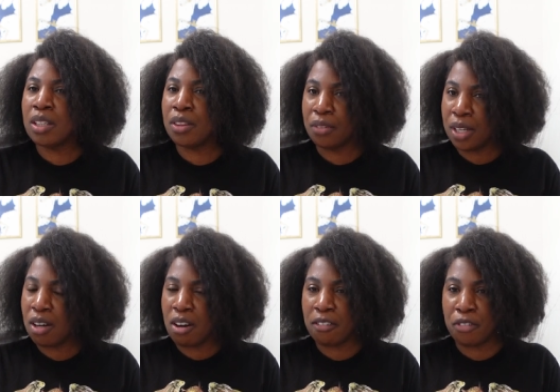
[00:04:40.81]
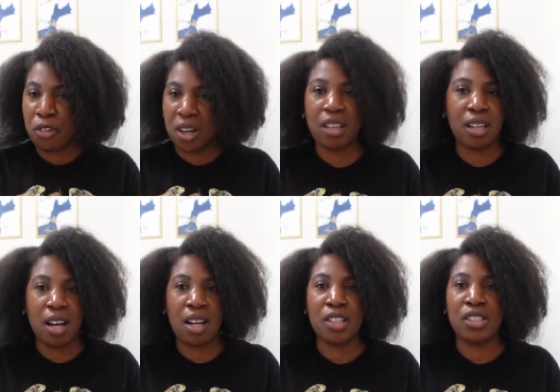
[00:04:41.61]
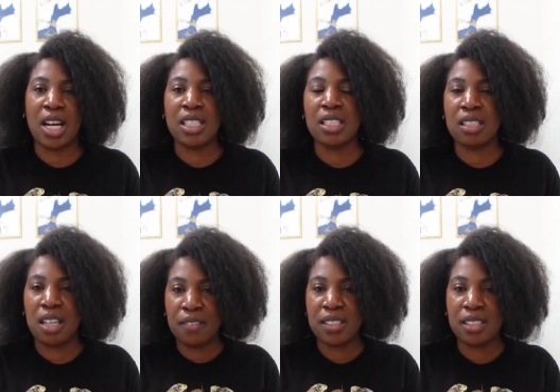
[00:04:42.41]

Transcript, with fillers: three or four other colors. I just love the